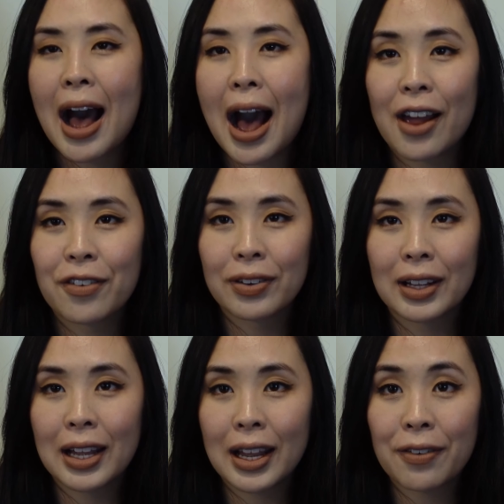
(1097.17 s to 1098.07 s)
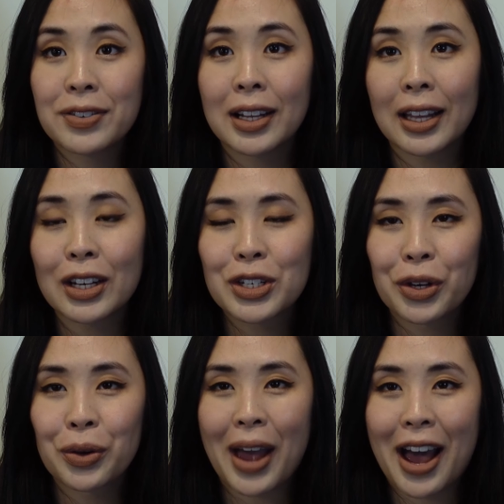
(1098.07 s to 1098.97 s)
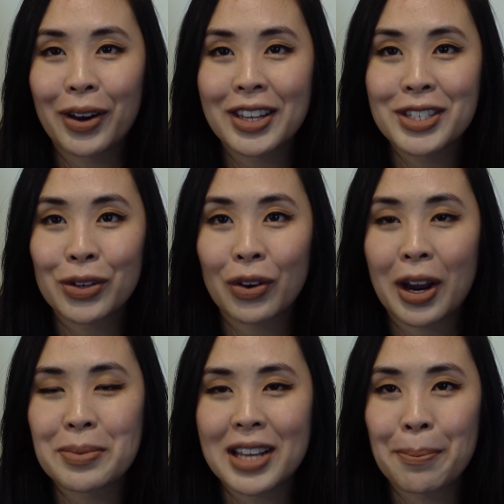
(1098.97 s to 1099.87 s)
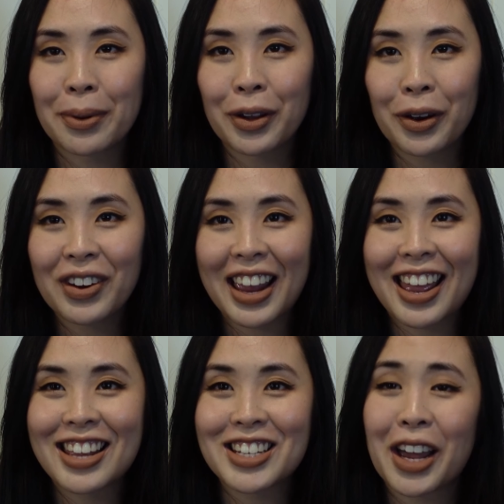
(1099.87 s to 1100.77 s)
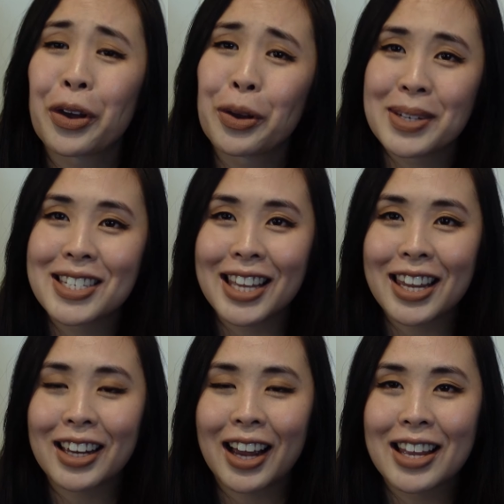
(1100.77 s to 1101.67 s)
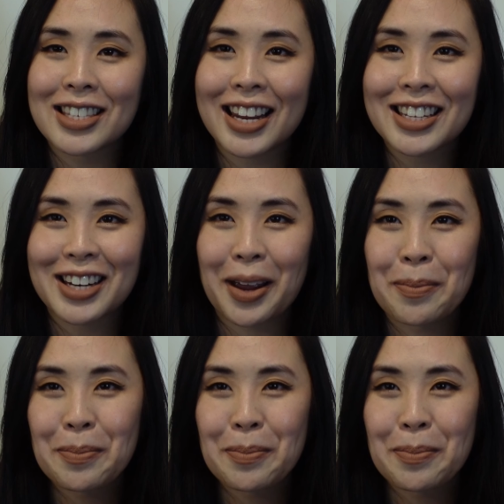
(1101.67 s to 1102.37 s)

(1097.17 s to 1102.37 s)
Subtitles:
I've left a link to our Instagram down below, and I hope to see you guys next time.